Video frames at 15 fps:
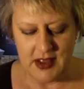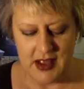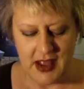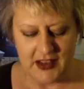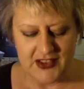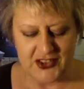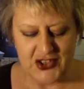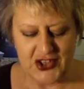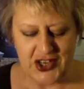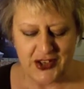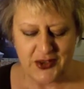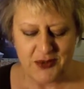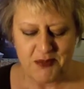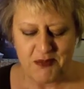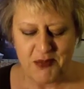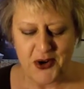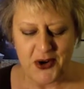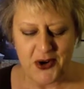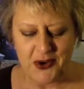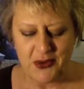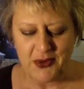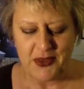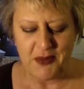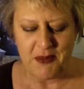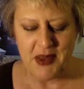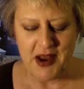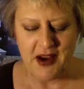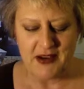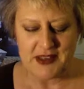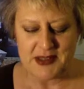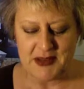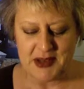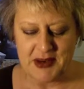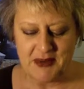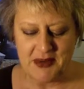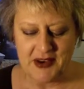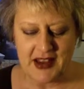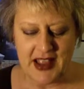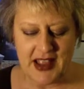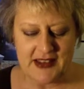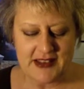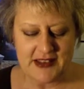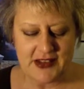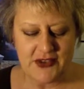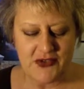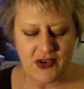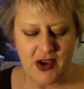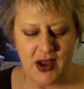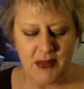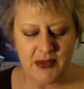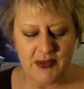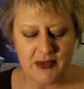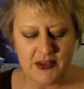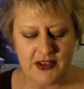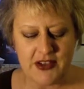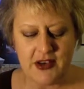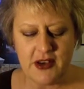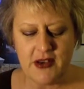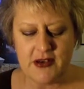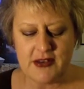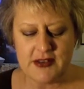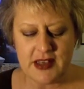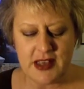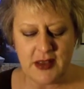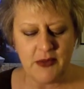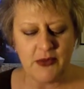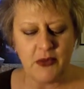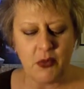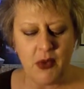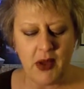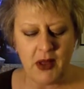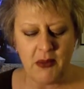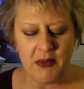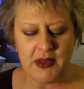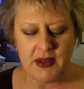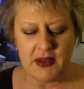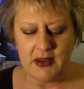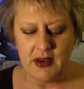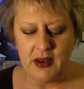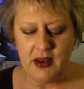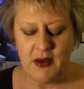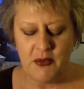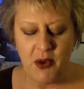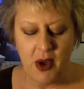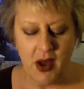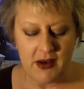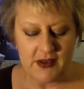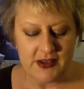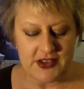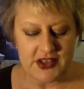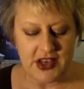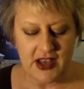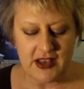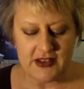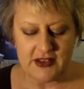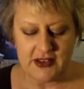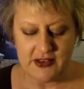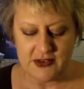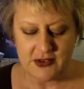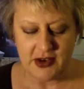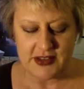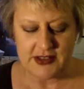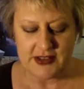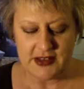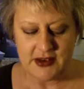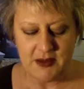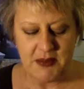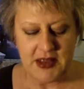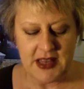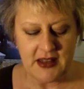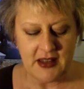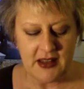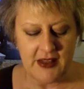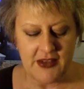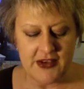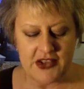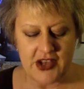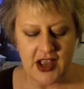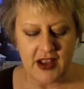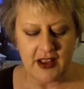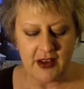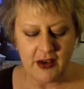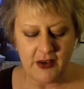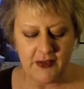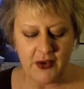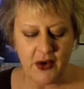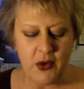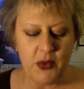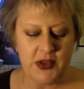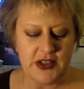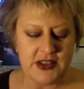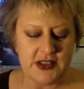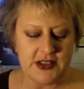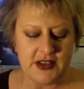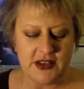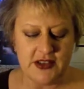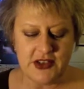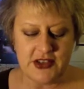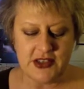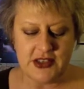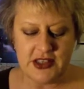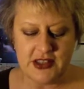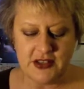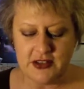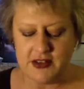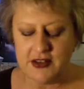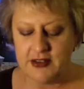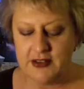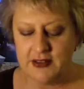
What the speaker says: Ella's cheeks burned with embarrassment, but her gaze didn't drop before she noticed that he was well-built, broad in the chest, and dressed in a beaten leather jacket over a Witch's Dungeon t-shirt.